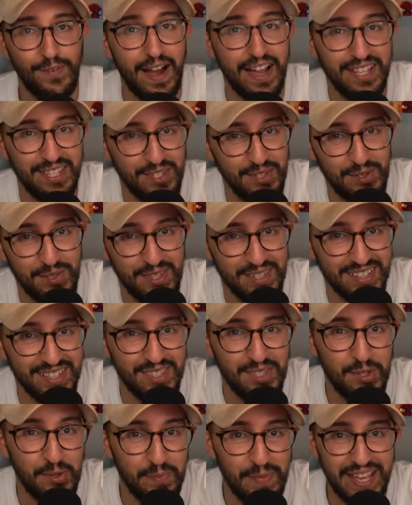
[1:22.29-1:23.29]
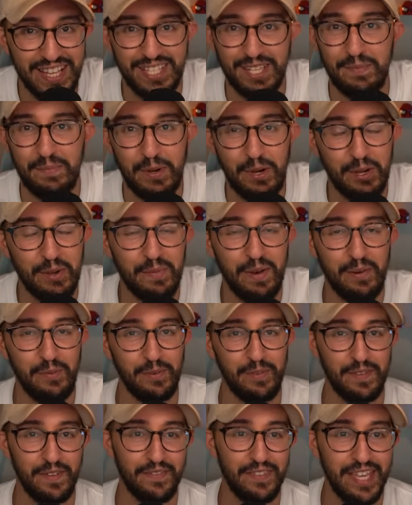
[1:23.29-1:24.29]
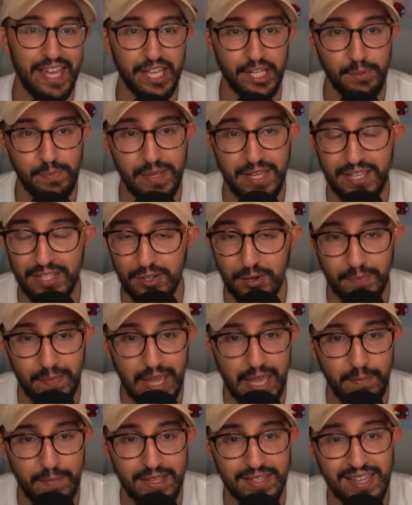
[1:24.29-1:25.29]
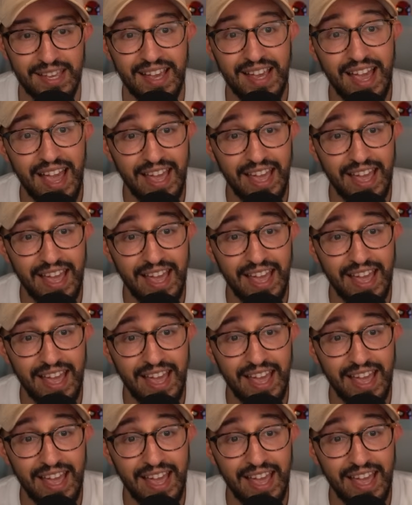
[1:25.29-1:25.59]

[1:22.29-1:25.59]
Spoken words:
finds you the 2 basic Pokemon with 50 HPs, your babies,